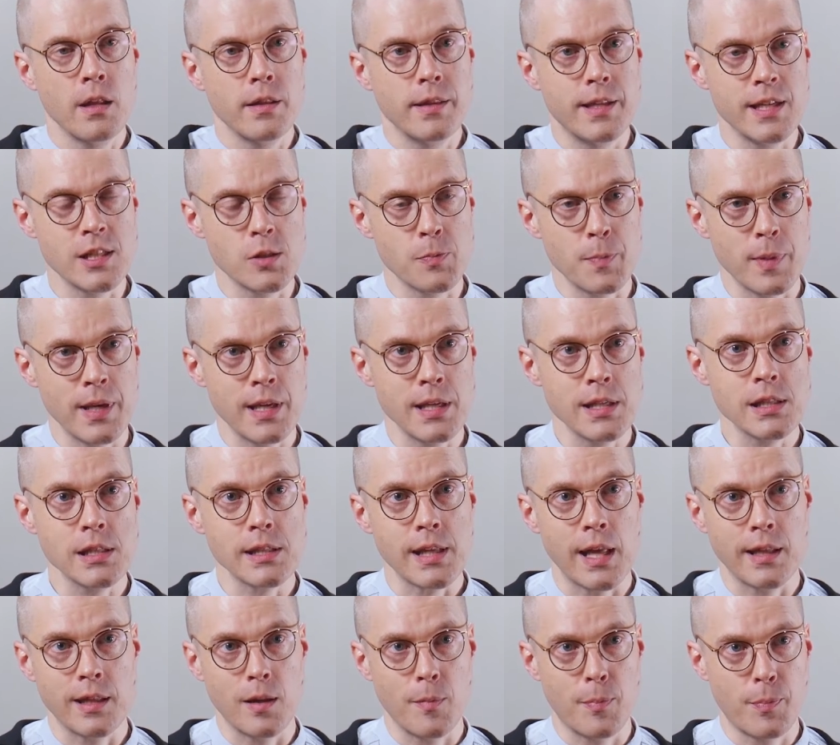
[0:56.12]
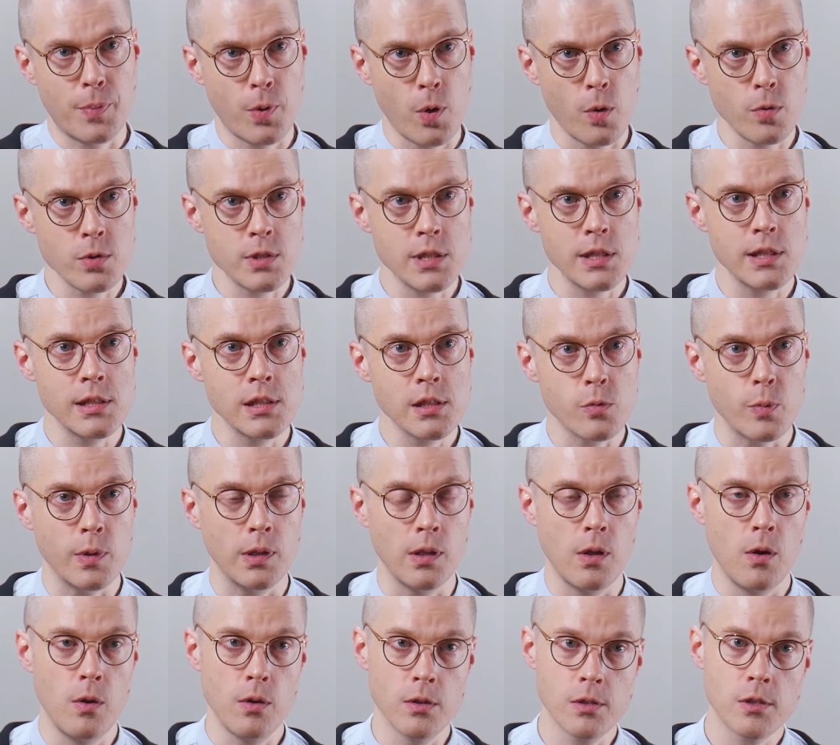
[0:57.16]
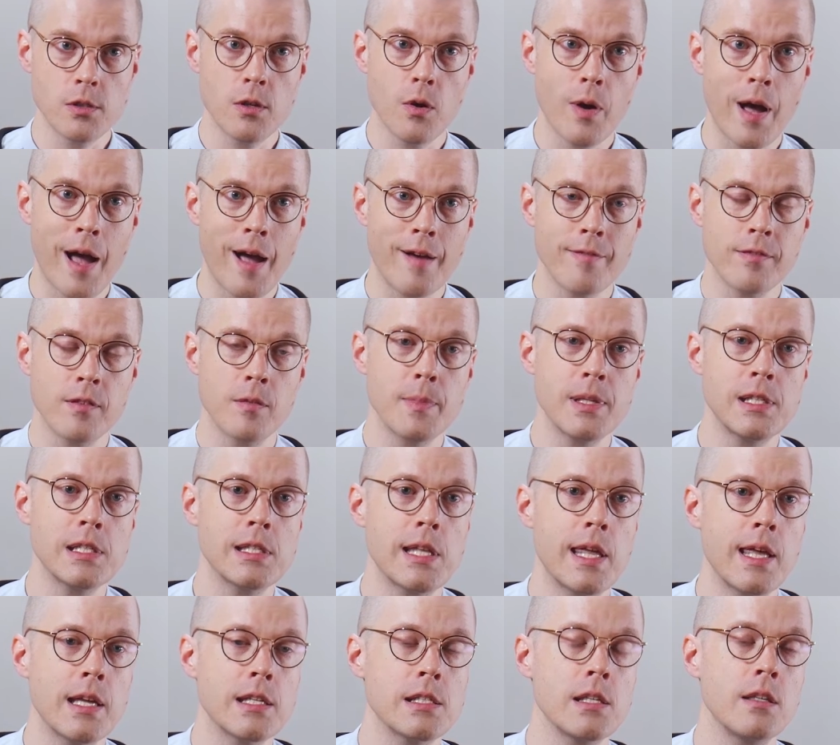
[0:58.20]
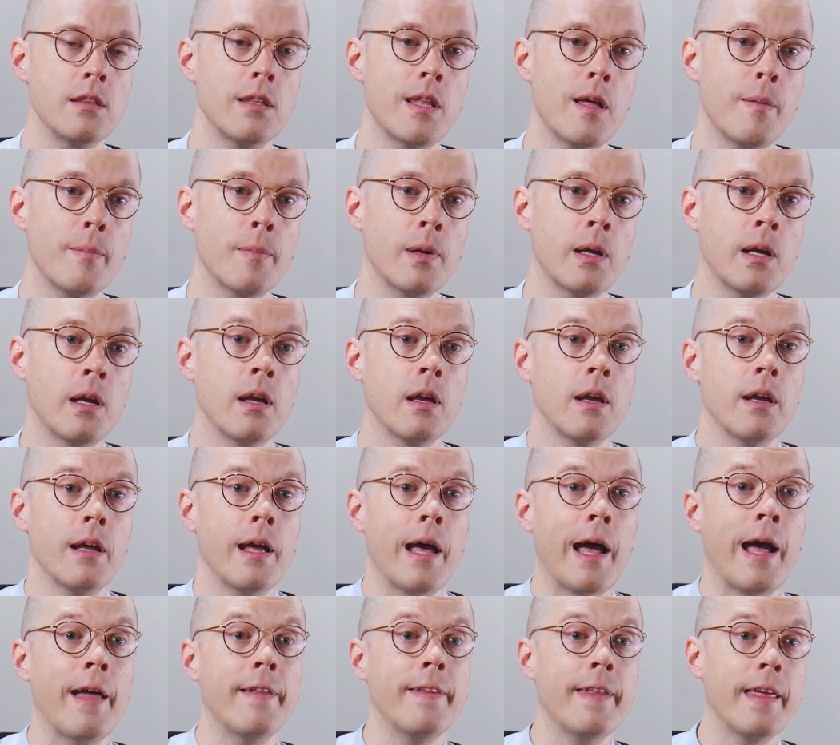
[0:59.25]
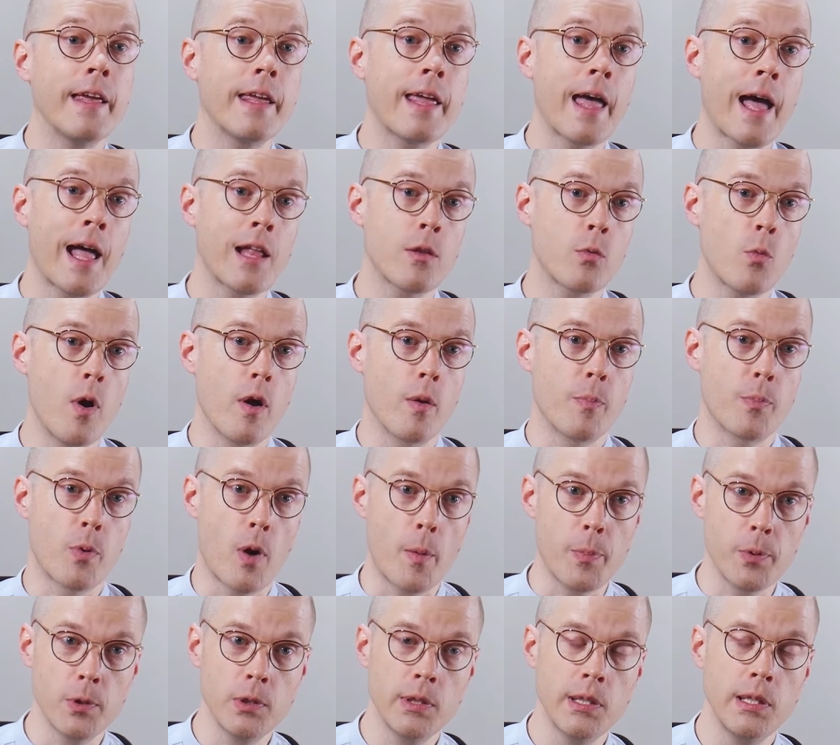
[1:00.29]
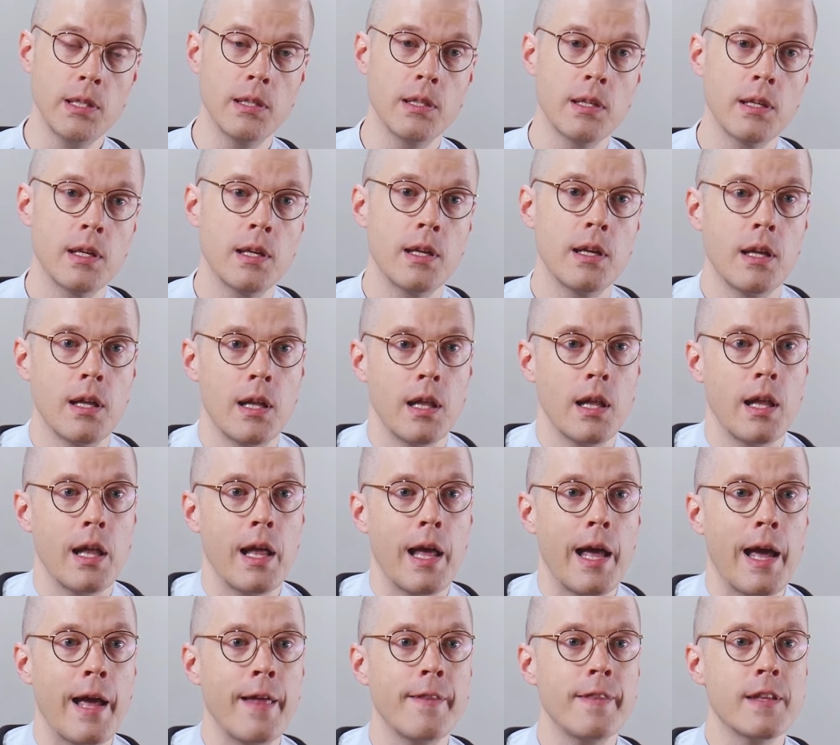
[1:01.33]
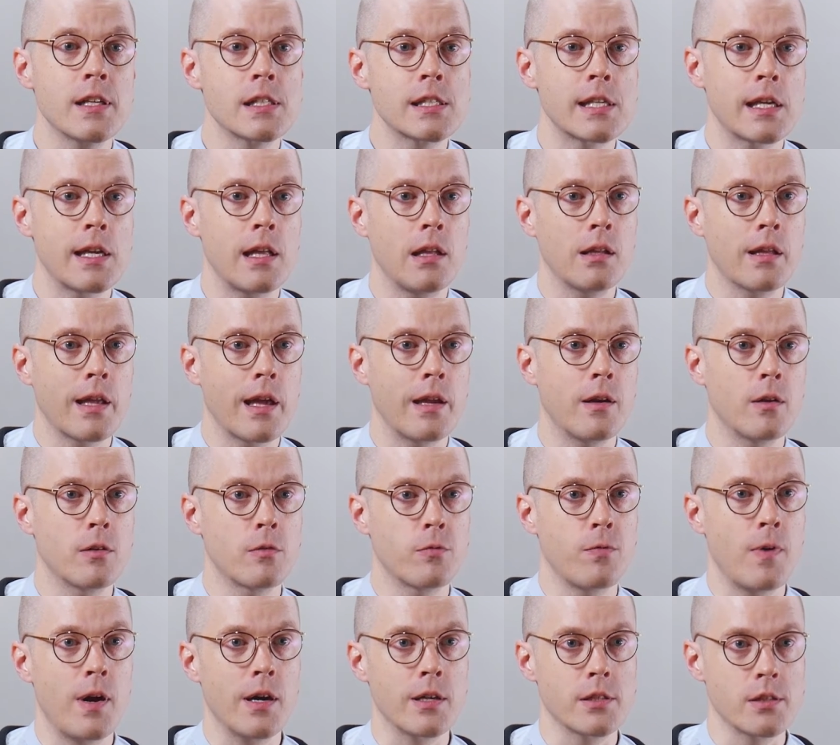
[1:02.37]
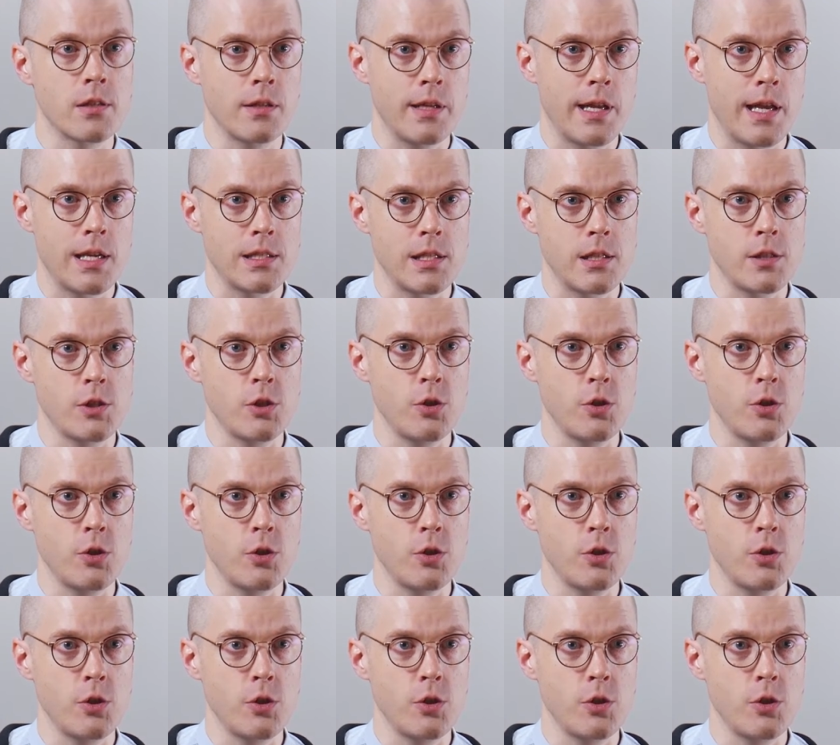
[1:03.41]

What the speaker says: This means that the proteins will also have the mistakes in them, and they can't work properly, and the cell cannot function as it